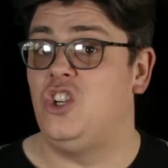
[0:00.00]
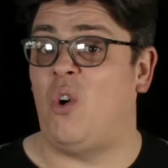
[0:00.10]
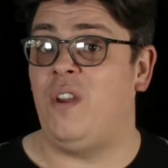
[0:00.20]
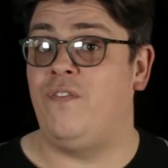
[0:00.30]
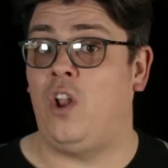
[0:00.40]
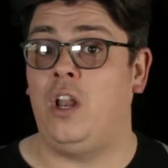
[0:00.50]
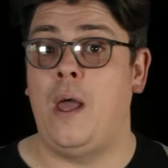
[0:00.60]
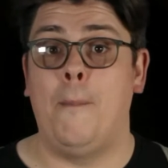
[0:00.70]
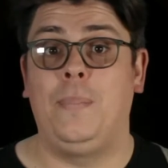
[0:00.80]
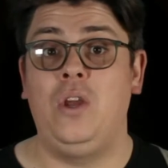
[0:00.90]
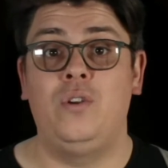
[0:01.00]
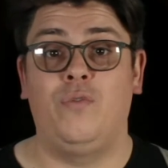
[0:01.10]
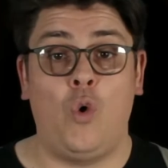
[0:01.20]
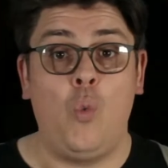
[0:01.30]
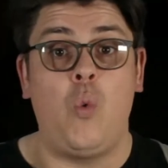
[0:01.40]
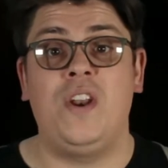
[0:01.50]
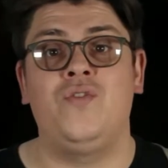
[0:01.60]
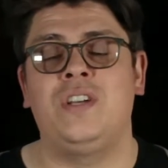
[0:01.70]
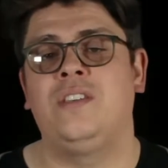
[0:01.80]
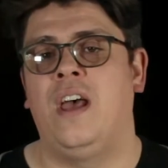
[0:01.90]
joyful, beautiful,
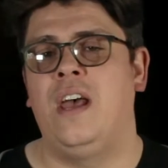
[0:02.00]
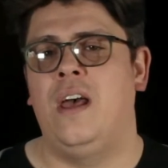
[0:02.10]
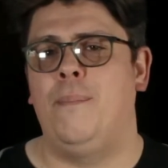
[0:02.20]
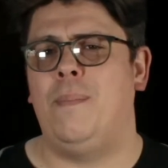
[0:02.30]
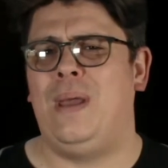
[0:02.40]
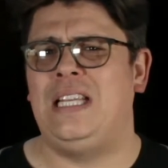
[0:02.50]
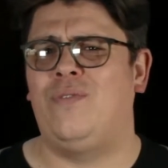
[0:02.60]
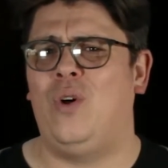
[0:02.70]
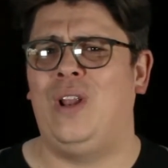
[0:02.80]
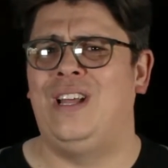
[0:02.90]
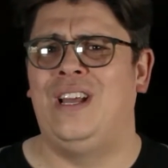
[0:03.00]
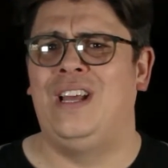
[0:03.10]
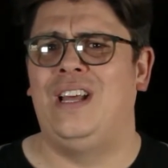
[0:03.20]
wondrous, but peaceful?